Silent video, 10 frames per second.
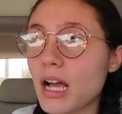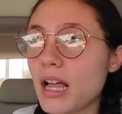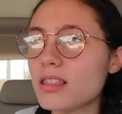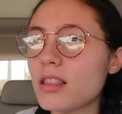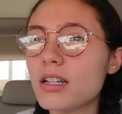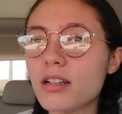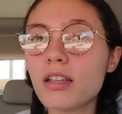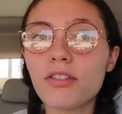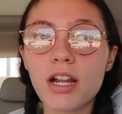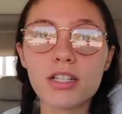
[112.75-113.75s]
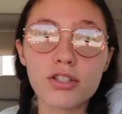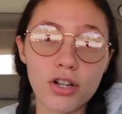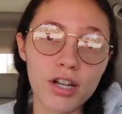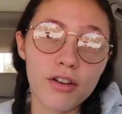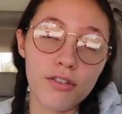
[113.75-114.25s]
I literally ran into
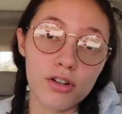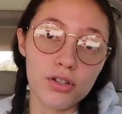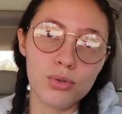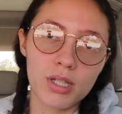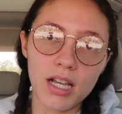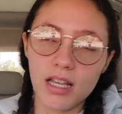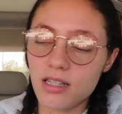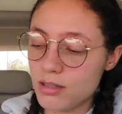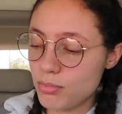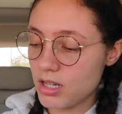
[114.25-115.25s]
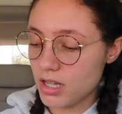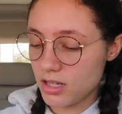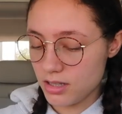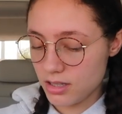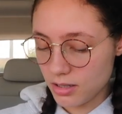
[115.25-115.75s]
Target for 2 seconds
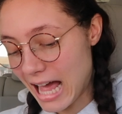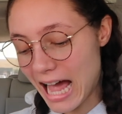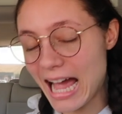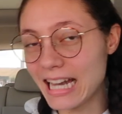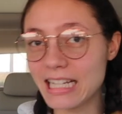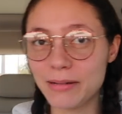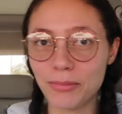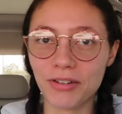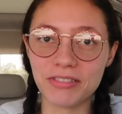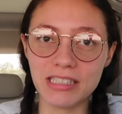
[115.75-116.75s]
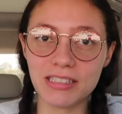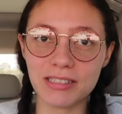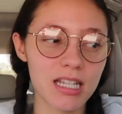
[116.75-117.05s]
because I had to get more of these.